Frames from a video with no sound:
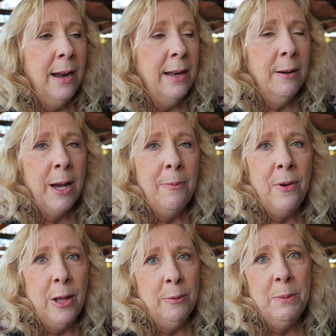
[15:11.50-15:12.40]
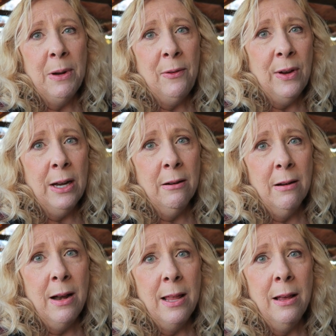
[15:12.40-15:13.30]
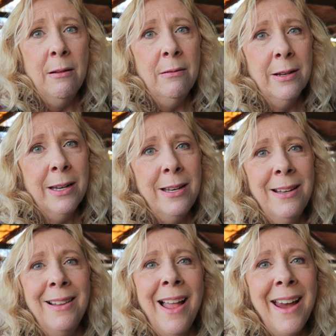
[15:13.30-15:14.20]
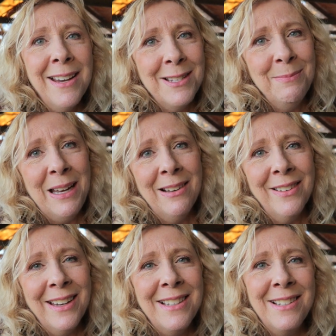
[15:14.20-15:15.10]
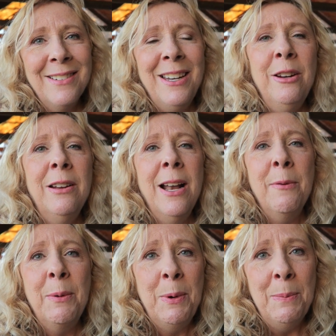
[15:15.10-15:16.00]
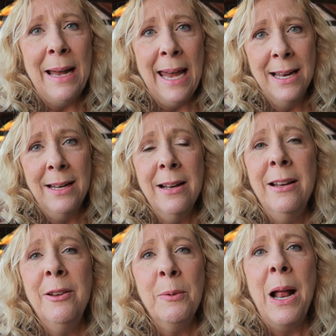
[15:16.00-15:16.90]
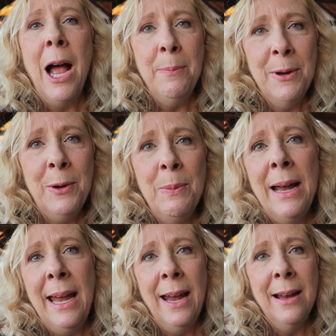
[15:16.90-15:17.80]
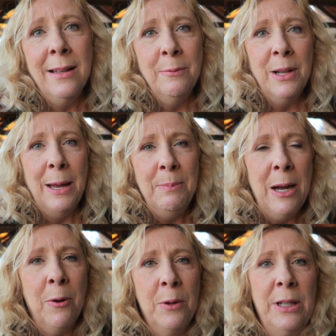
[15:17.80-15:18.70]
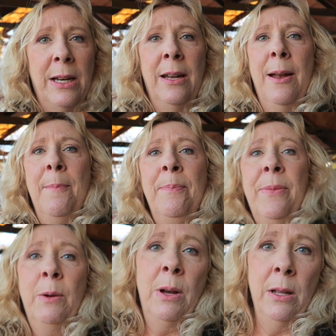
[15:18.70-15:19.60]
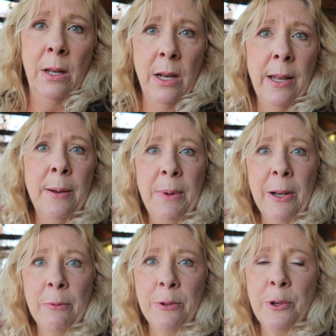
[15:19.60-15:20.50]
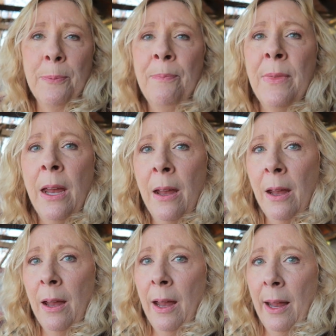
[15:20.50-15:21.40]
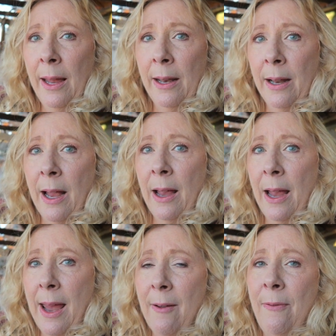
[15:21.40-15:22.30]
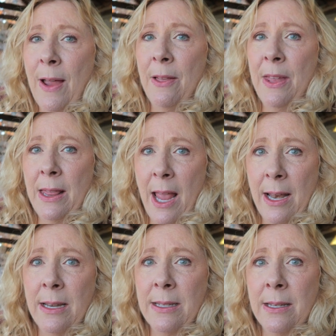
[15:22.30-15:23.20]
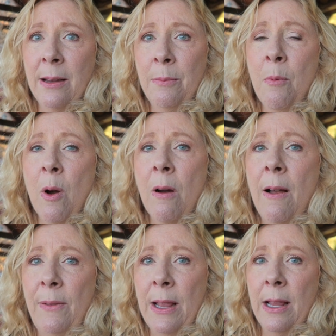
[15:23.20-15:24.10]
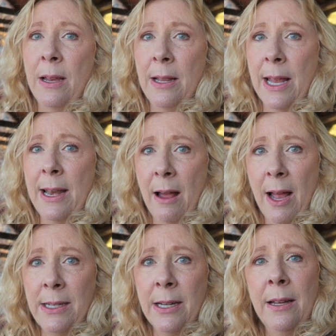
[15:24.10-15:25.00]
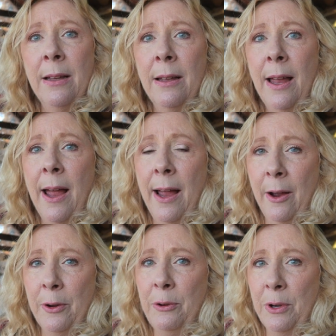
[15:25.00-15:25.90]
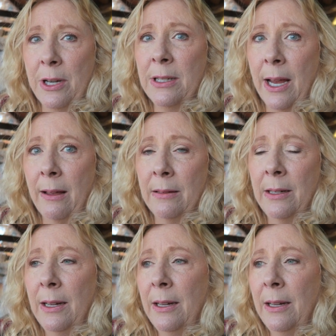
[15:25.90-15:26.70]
and it kept following my finger, and I thought, oh look, it likes me, look, it's so cute. And I would put my hand down in there, it would hop into my hand and would let me hold it. Well, it ended up being a rooster. And I have found that that is more often than not how you can tell.